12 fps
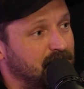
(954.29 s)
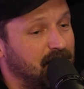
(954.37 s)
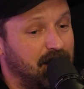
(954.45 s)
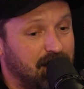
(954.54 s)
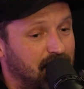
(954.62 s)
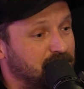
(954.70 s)

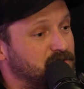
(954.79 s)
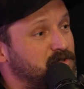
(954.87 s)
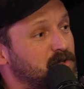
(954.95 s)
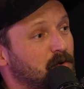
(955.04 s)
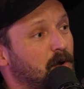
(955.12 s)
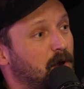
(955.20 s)
and that is
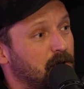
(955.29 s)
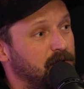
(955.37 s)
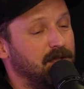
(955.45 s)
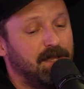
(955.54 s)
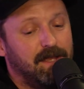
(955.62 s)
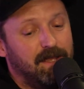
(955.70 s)
so
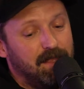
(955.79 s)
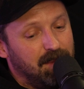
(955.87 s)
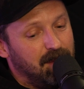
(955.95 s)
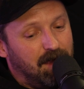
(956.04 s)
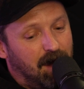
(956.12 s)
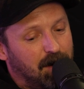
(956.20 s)
hard.
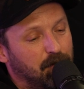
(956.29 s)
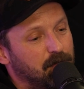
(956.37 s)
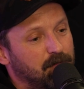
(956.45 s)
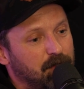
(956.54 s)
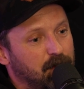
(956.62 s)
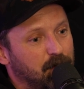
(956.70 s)
I don't,
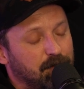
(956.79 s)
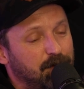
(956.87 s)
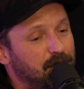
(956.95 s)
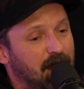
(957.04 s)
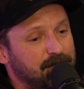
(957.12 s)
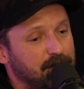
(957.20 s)
you know, if
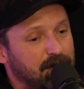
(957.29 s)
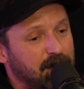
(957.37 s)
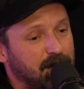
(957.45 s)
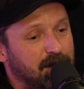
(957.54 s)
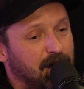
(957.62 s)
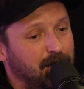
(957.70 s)
you haven't been
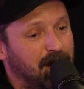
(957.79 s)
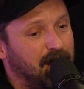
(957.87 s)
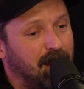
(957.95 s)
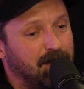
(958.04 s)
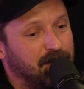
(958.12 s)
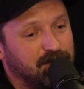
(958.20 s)
in
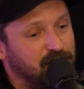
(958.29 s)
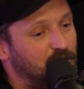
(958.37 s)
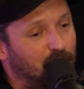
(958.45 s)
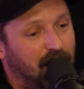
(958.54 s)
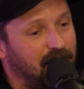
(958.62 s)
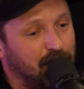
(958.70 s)
combat, there's no
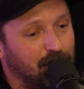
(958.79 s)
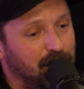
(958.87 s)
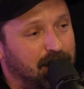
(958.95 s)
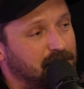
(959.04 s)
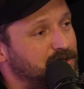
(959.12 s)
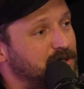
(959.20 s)
way I can
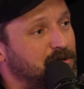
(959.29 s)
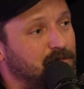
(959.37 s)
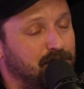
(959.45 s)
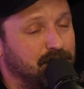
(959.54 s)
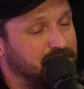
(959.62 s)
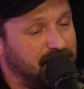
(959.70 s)
relate it to you
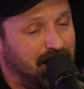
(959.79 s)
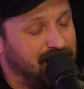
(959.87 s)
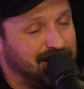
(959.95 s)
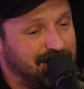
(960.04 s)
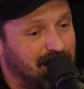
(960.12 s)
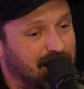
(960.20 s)

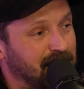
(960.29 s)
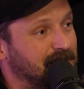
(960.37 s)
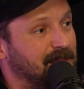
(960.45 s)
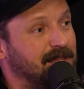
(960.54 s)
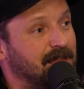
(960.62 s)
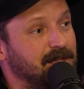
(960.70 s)
besides saying
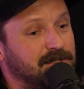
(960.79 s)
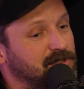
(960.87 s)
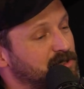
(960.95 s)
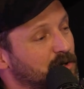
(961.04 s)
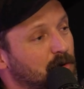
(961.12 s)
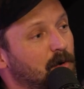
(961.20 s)
that is
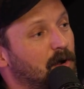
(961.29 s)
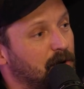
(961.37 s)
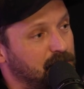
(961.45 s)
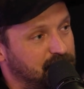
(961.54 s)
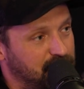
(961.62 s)
so hard